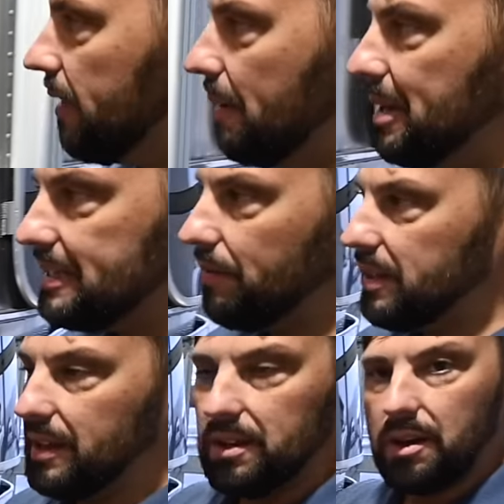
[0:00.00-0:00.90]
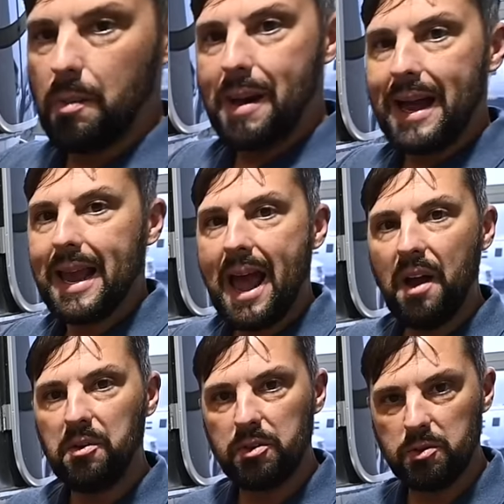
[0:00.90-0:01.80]
That means everything can come back
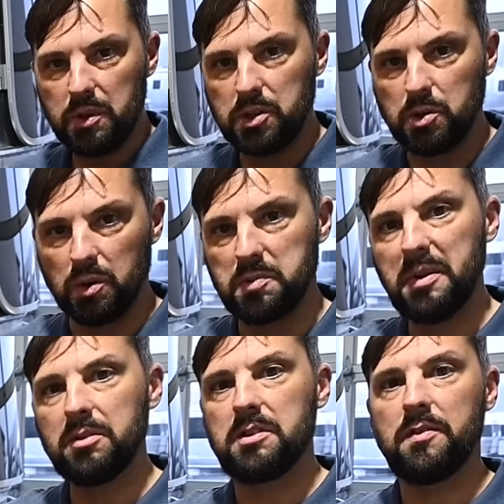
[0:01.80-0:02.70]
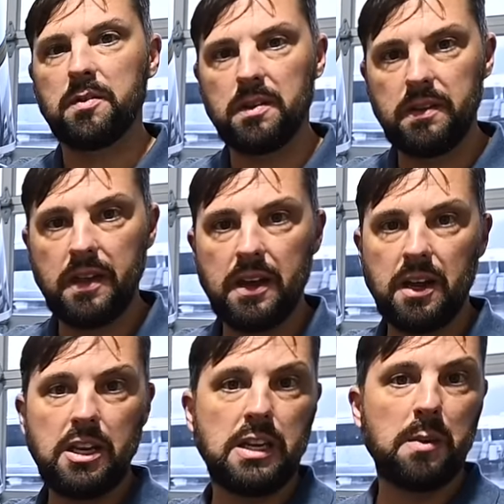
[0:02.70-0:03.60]
out through door. It's built differently
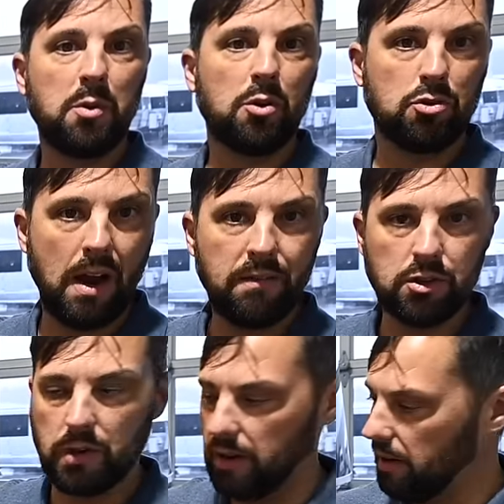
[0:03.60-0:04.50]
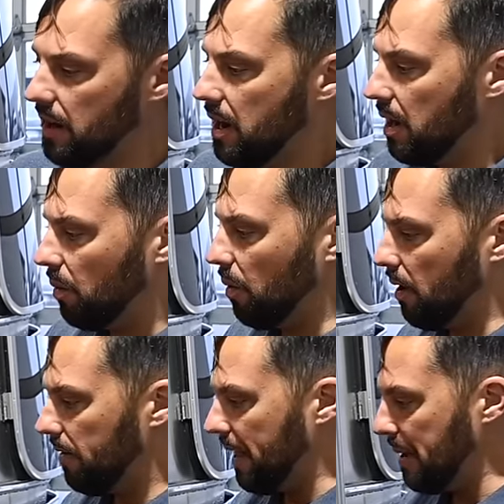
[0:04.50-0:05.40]
than a typical travel trailer
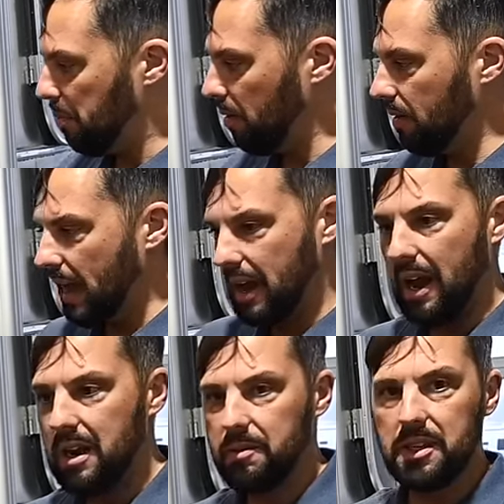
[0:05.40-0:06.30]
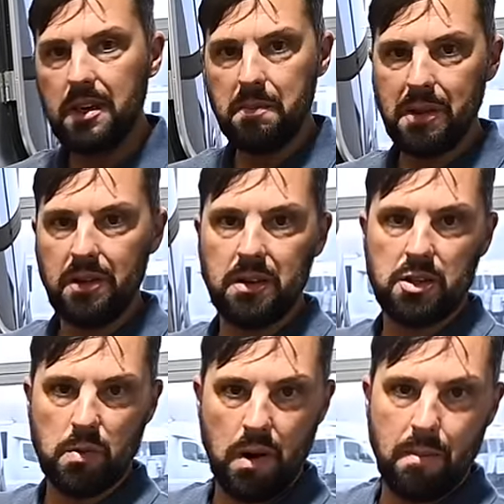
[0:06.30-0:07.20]
where they put a lot of items in and build the
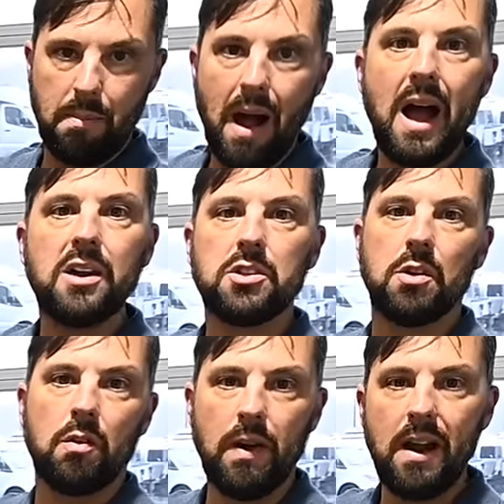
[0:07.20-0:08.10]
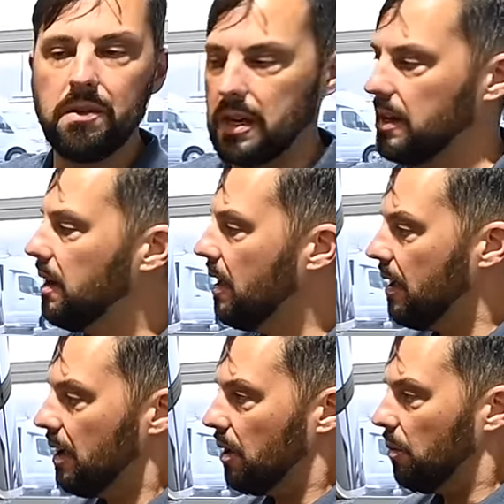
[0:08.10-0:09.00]
square box around it,
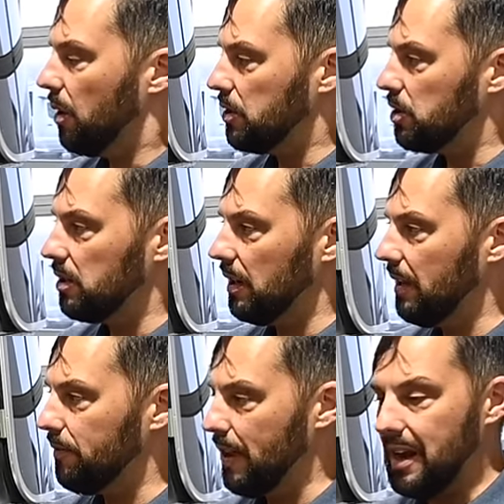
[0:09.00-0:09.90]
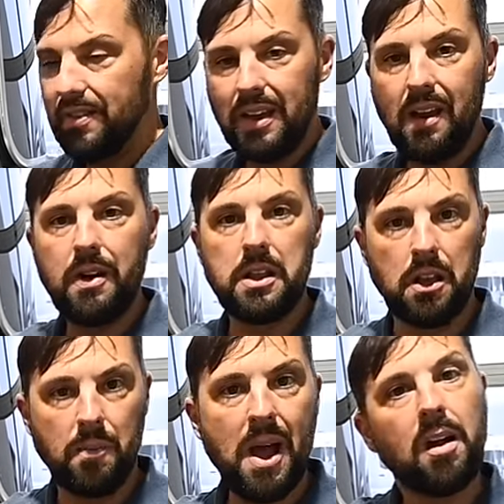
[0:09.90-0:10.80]
which if anything ever had to
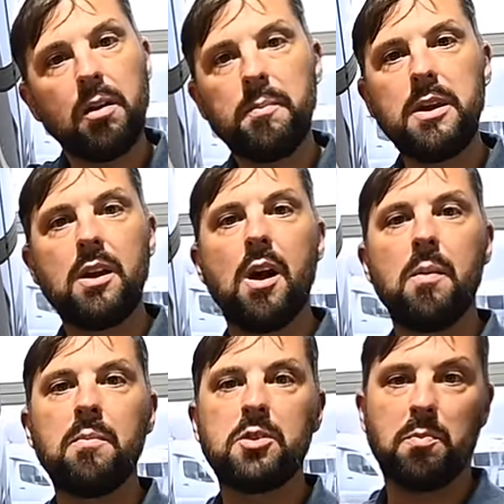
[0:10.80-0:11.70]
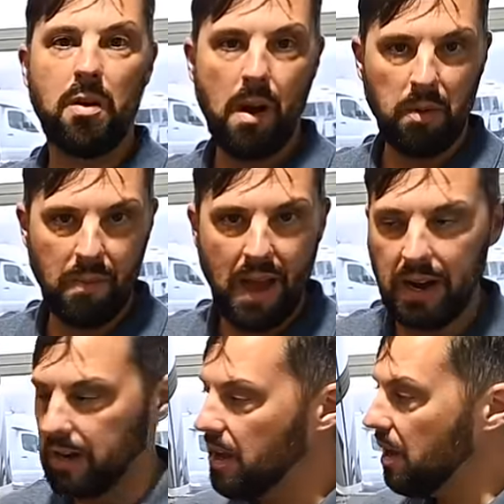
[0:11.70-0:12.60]
come out, becomes
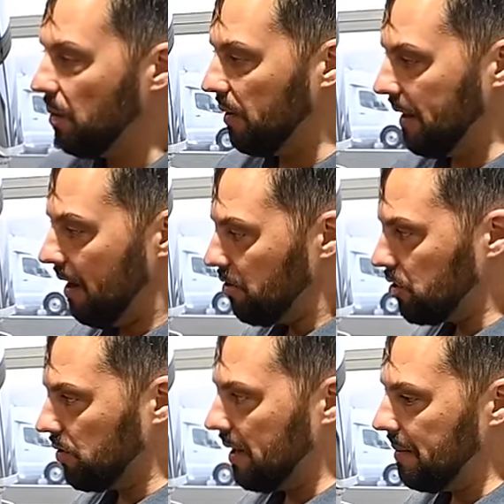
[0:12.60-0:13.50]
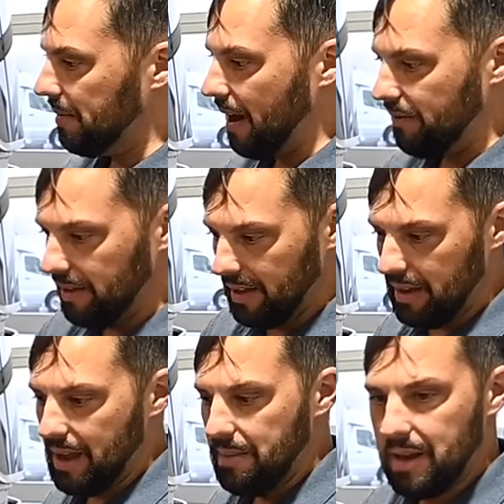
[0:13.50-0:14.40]
problematic. With an Airstream, everything
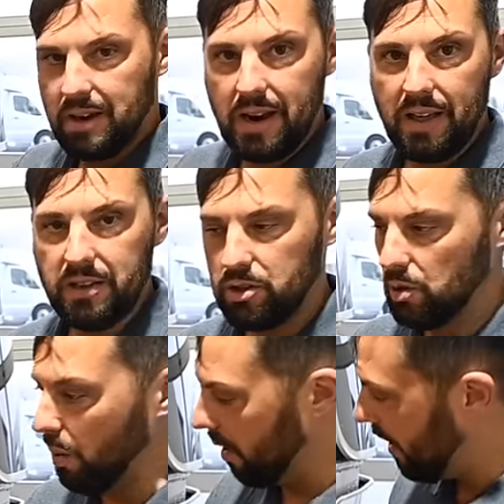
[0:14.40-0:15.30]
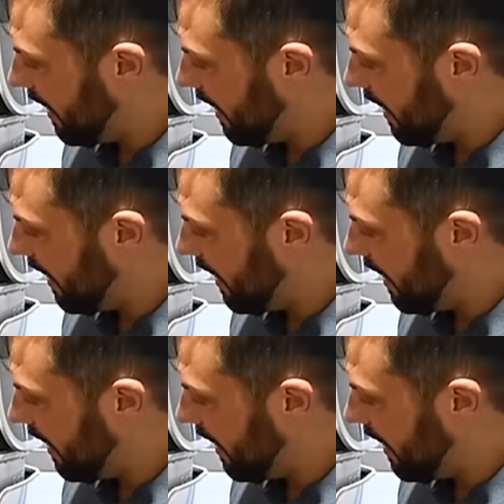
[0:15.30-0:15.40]
came in and out of this door.